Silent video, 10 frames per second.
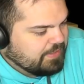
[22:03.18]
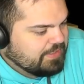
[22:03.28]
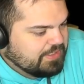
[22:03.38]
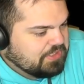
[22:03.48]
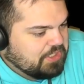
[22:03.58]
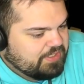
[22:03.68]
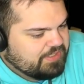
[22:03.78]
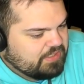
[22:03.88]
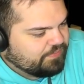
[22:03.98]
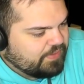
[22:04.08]
this is
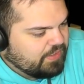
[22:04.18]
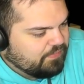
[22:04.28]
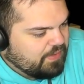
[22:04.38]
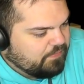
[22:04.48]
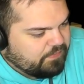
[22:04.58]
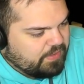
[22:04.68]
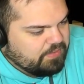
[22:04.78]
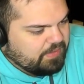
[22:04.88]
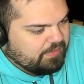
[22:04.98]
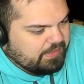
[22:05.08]
just as funny, if not funnier,
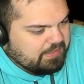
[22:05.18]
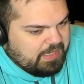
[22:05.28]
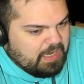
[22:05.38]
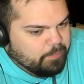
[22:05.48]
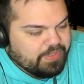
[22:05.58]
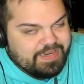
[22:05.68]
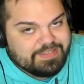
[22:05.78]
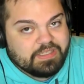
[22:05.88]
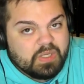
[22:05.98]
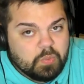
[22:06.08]
than, like, Camp
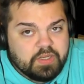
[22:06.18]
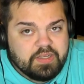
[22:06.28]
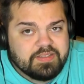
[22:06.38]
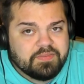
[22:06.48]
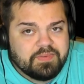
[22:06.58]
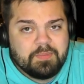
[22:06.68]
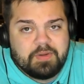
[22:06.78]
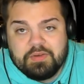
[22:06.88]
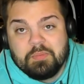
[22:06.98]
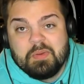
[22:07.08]
Lazlo was, if
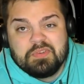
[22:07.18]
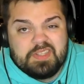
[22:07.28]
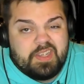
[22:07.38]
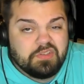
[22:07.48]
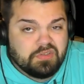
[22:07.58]
anybody remembers that